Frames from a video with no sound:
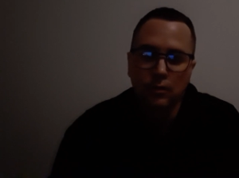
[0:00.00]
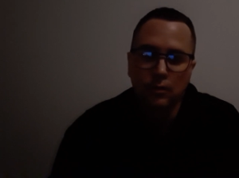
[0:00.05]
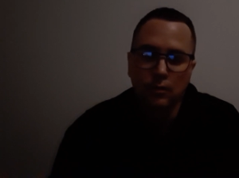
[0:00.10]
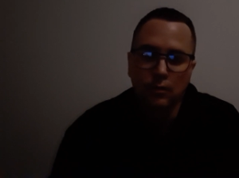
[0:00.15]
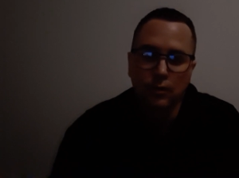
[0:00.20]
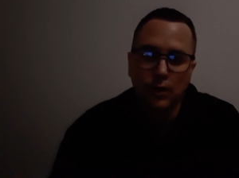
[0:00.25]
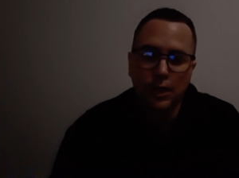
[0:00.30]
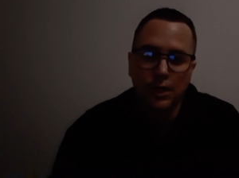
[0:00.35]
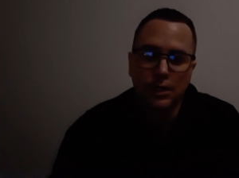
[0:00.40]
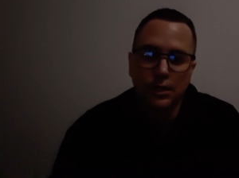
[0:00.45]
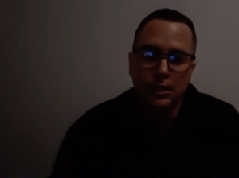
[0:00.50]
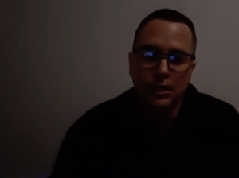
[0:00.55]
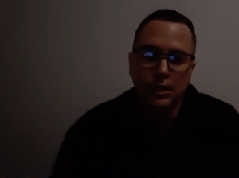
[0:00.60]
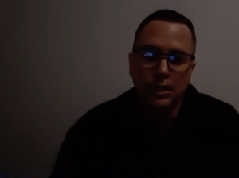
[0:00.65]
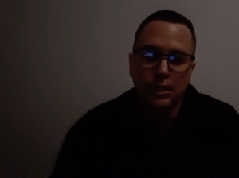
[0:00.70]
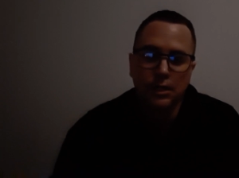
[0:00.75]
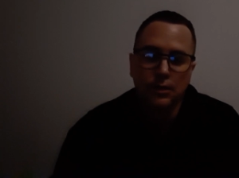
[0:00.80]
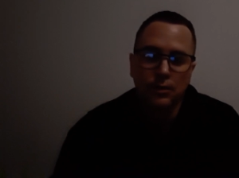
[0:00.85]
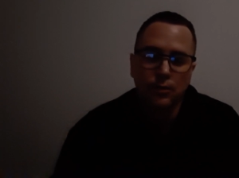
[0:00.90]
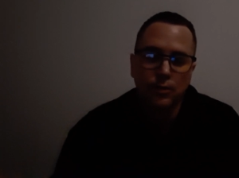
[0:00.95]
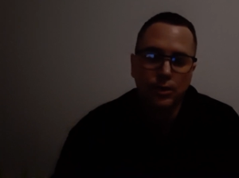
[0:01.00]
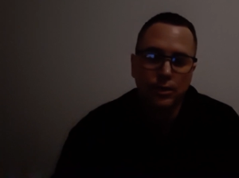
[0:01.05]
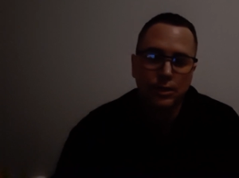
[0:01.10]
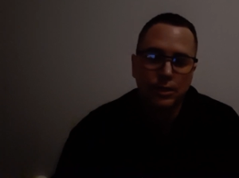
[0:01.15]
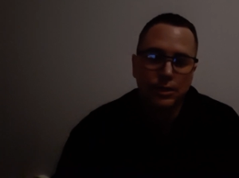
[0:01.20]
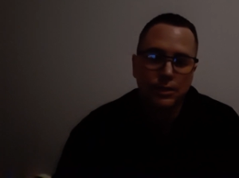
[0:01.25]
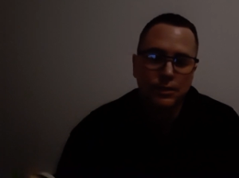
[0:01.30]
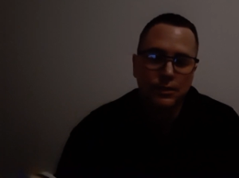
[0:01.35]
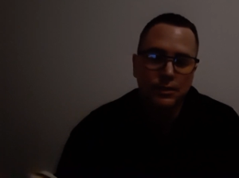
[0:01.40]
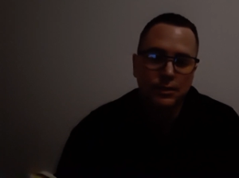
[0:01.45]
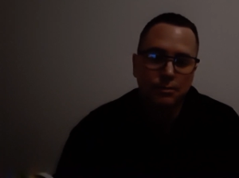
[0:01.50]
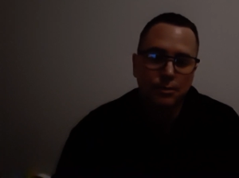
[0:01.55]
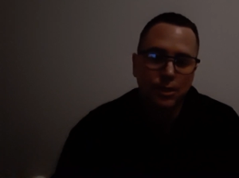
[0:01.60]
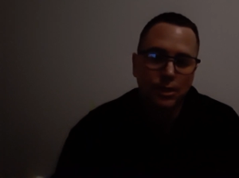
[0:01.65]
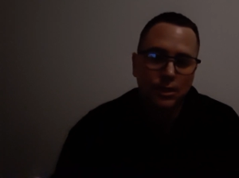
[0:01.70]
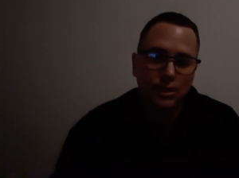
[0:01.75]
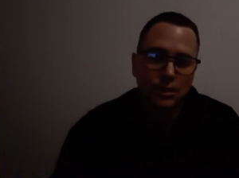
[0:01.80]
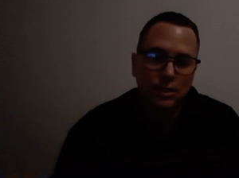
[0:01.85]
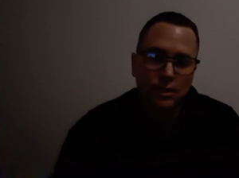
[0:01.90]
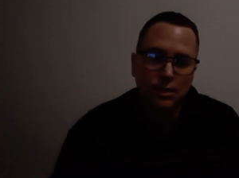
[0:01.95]
Write down what needs to be
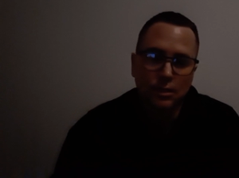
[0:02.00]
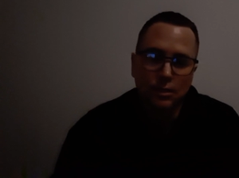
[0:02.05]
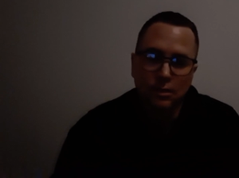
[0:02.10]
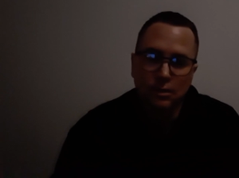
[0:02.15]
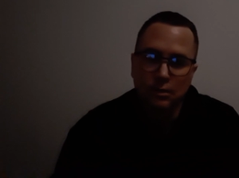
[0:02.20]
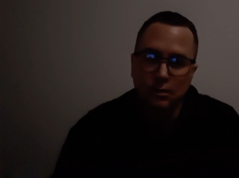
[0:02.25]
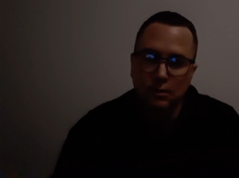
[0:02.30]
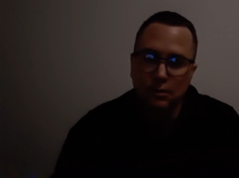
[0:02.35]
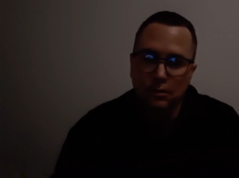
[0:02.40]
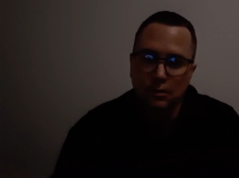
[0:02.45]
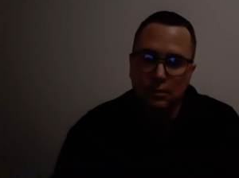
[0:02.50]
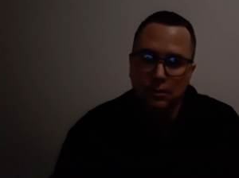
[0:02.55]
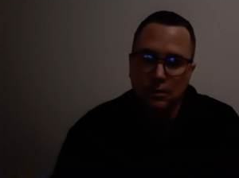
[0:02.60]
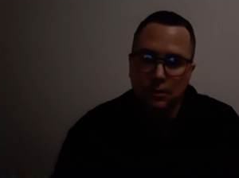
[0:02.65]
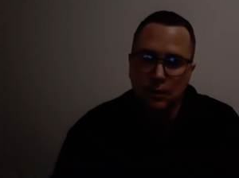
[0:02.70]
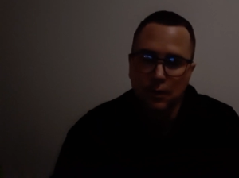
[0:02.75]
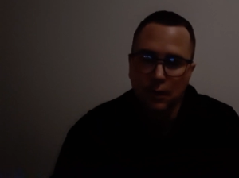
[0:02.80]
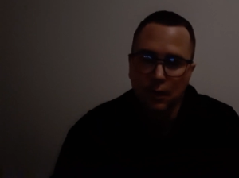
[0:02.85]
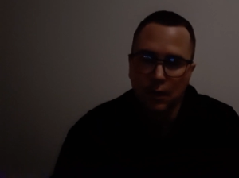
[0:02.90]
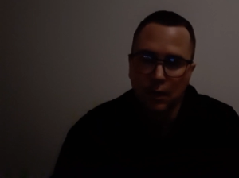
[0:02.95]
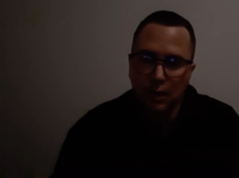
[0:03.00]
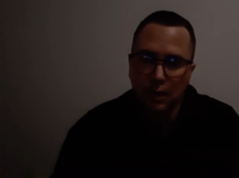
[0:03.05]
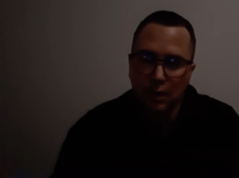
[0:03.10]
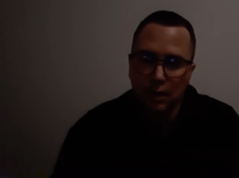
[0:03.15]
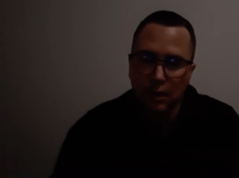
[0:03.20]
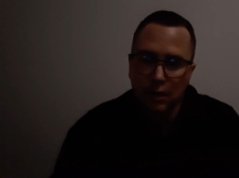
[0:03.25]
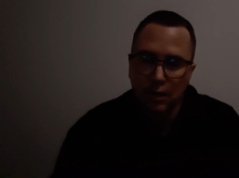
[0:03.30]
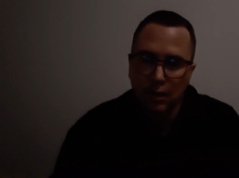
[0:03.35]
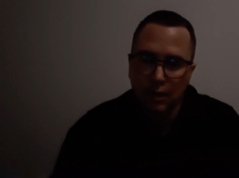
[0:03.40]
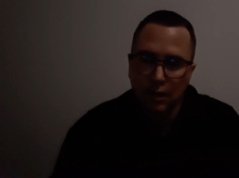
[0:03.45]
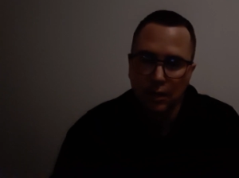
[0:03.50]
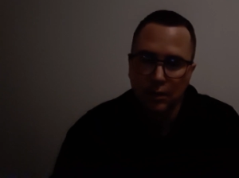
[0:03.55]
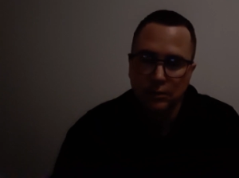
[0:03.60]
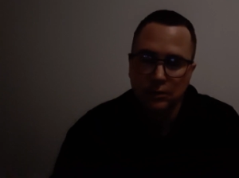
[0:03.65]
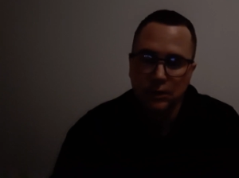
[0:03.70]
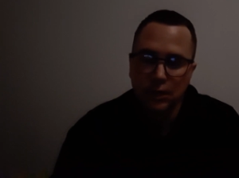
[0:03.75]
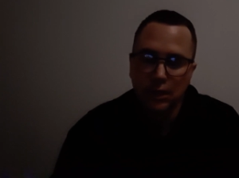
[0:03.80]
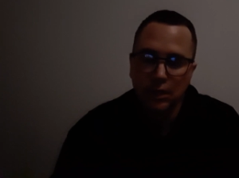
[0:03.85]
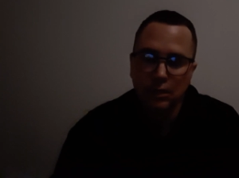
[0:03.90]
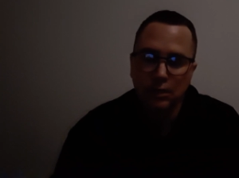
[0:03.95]
done, and
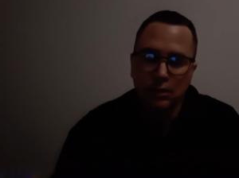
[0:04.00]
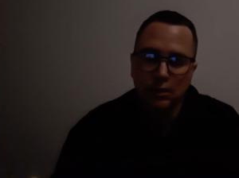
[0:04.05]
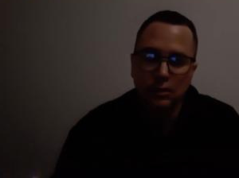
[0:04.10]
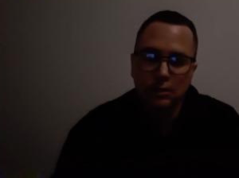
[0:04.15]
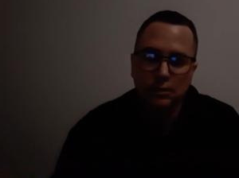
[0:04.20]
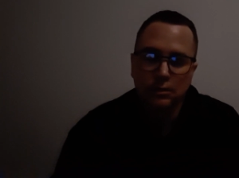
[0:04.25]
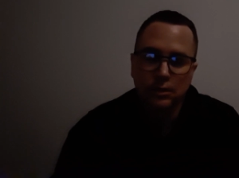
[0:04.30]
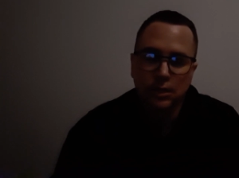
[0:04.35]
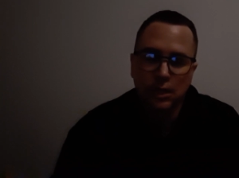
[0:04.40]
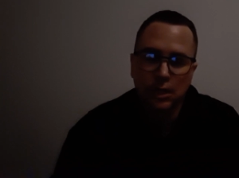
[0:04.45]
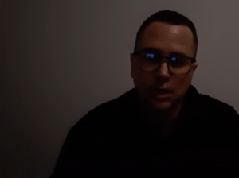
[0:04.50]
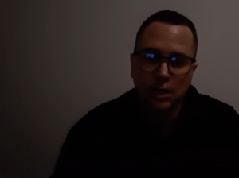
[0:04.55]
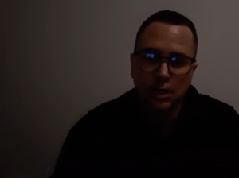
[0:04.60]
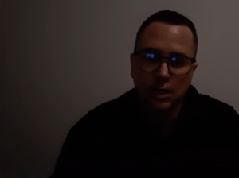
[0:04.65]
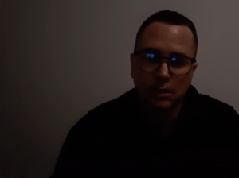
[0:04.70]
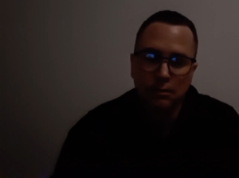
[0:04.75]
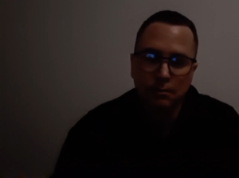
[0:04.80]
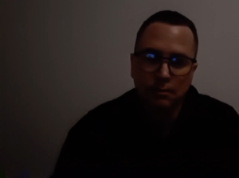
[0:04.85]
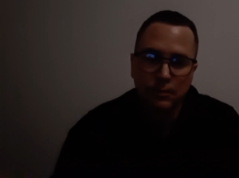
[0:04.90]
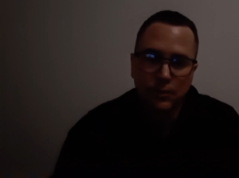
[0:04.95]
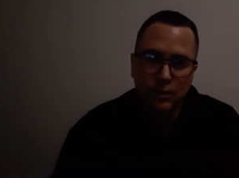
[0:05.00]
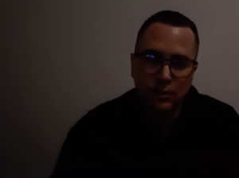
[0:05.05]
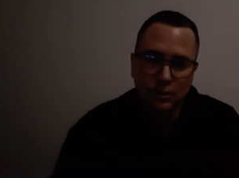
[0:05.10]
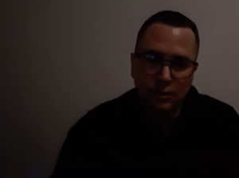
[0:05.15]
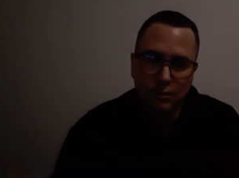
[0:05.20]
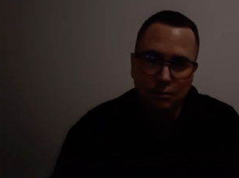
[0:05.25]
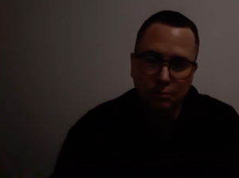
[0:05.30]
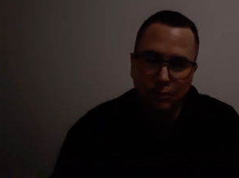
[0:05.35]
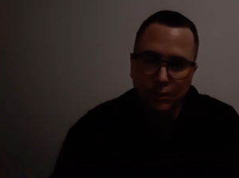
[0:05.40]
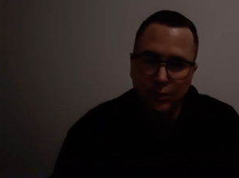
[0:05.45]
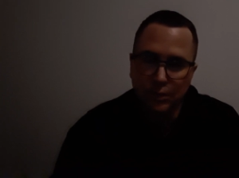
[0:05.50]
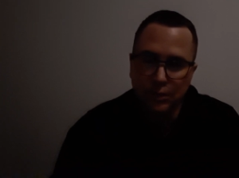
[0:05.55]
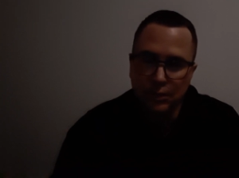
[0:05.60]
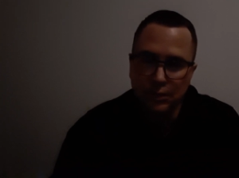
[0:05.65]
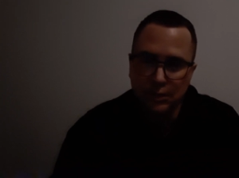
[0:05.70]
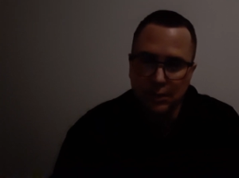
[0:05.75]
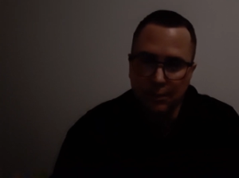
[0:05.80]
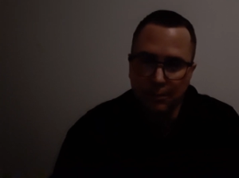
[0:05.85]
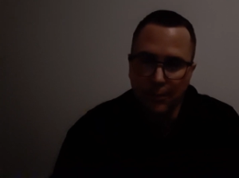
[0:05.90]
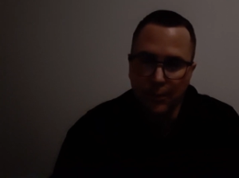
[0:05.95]
take a little time to complete
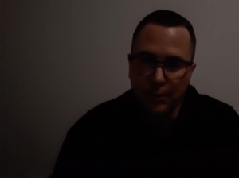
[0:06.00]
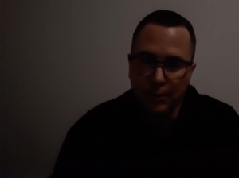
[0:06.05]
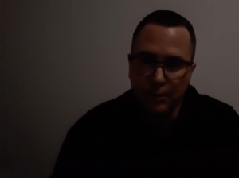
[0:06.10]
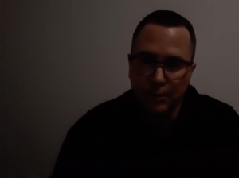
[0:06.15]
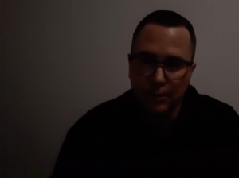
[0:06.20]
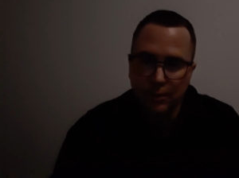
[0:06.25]
something.